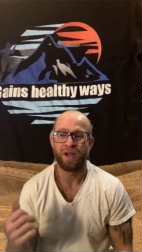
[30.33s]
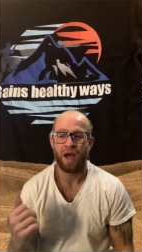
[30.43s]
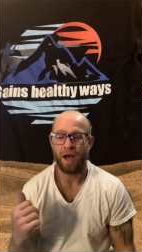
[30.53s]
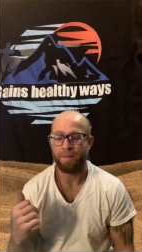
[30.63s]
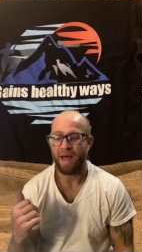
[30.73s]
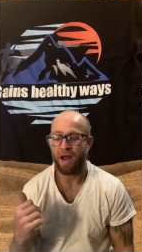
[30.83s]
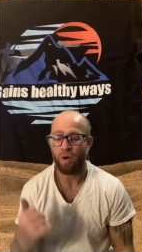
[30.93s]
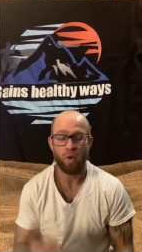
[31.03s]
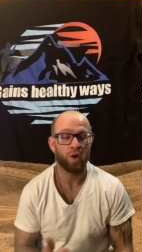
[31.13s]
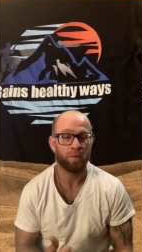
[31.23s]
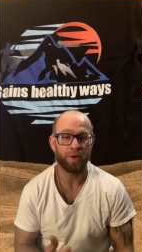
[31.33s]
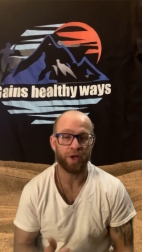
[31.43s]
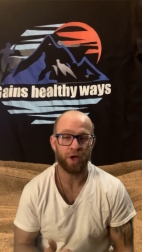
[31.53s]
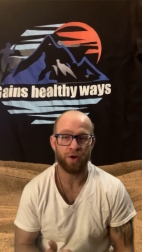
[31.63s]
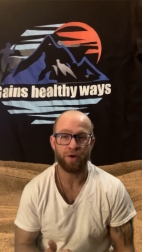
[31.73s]
I'm not horribly
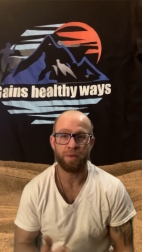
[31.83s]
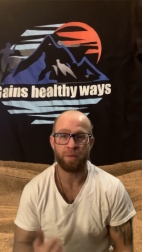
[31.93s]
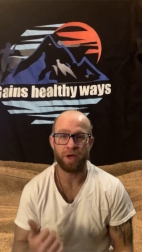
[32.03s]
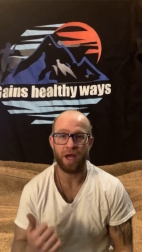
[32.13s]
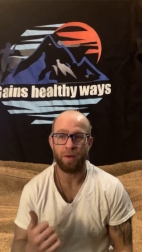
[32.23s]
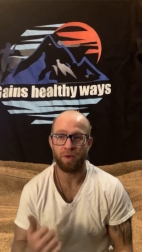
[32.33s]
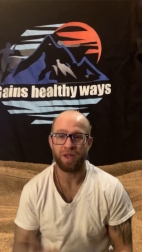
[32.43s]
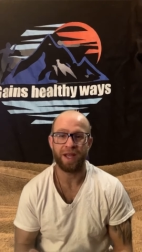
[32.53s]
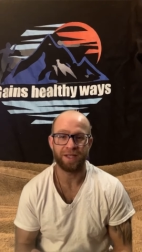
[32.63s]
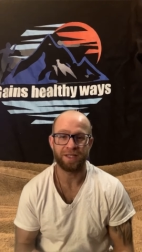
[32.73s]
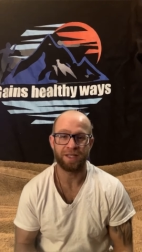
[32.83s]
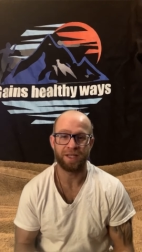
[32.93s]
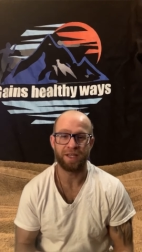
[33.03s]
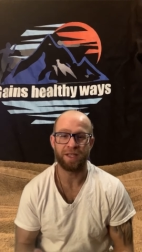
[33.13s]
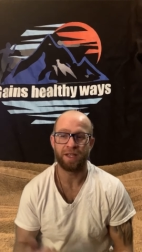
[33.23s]
hungry, but I would like to
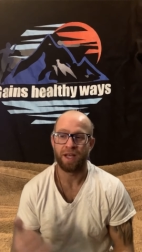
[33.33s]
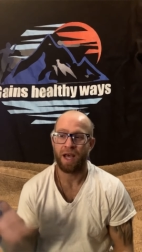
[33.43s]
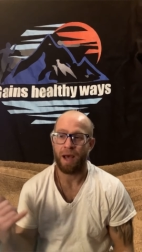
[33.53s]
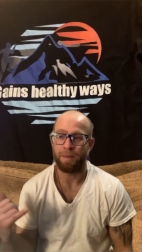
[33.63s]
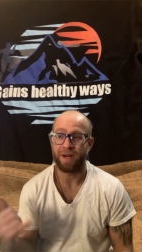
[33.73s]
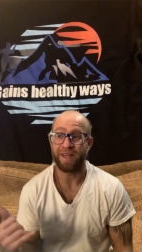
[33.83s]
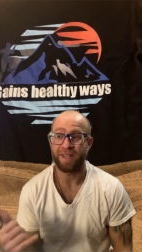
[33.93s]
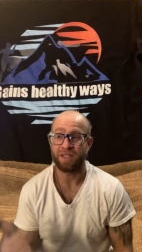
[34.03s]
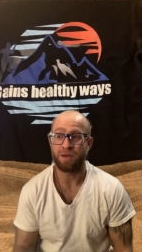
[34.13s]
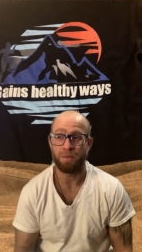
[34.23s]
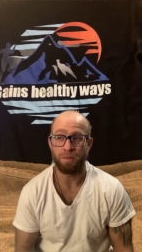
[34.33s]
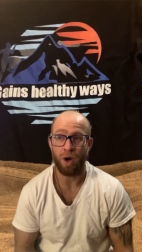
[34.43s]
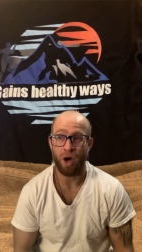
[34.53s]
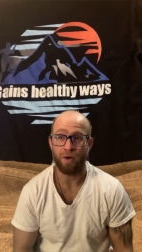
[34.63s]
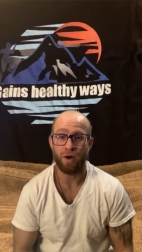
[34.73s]
eat. I'm going to eat
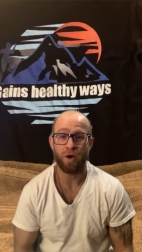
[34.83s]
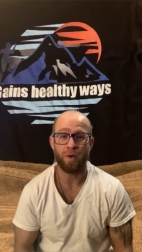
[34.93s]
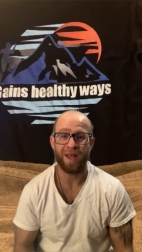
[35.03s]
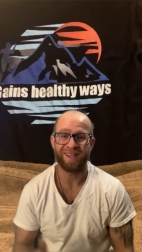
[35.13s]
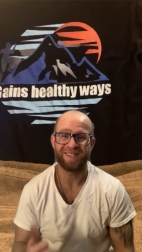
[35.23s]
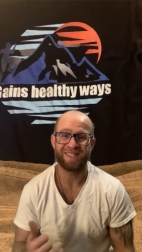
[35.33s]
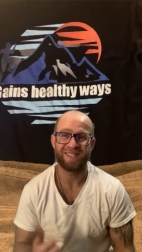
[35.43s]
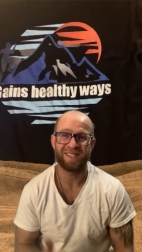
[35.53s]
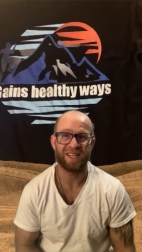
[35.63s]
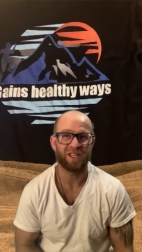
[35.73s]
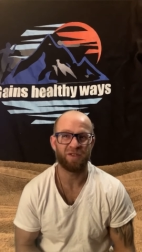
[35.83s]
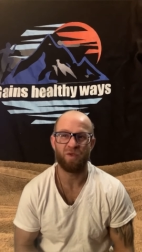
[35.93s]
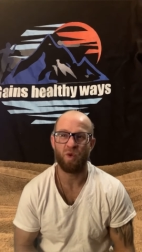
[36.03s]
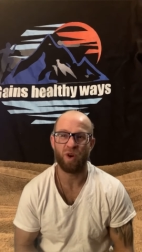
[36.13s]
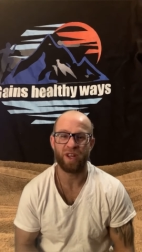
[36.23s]
tomorrow at
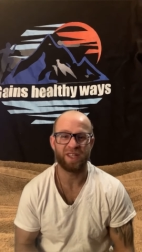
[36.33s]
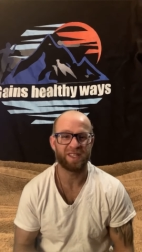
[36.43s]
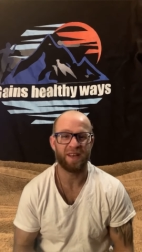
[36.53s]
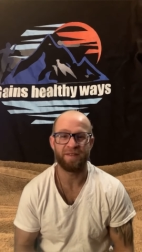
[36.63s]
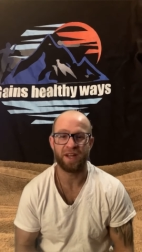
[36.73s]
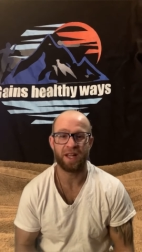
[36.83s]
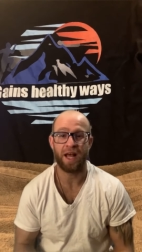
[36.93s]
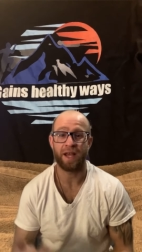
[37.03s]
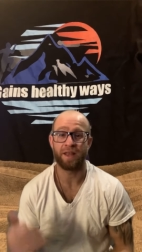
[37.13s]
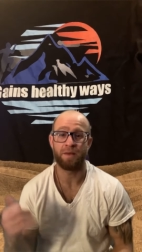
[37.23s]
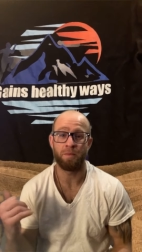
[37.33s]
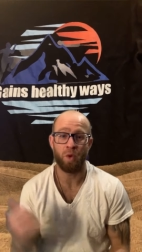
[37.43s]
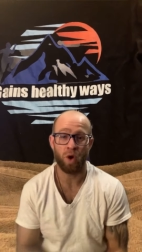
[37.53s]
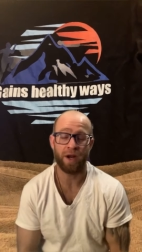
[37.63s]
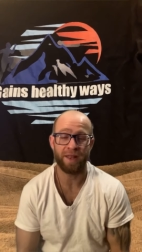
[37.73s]
6:40, 7 o'clock in the
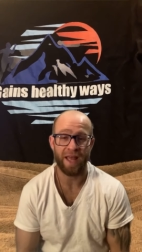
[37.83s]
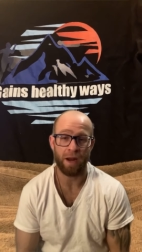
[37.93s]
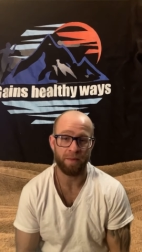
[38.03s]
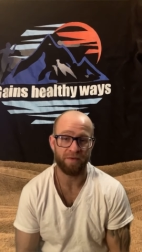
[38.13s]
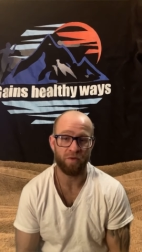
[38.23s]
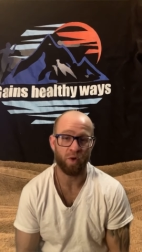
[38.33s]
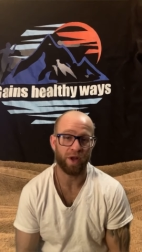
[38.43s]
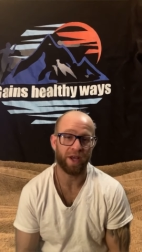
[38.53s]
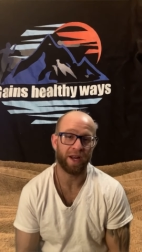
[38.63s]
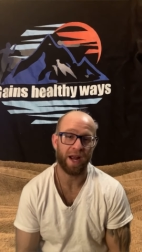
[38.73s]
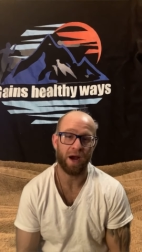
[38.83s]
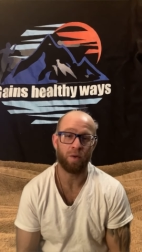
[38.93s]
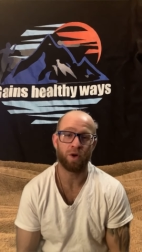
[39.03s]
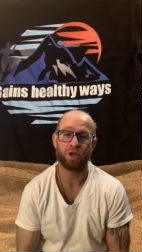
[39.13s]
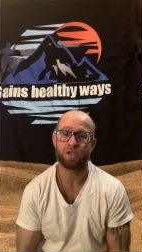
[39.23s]
morning. That'll be 48
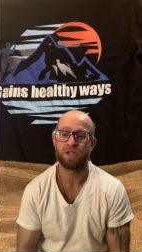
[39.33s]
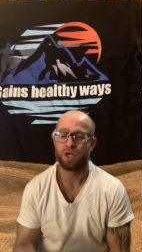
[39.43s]
hours.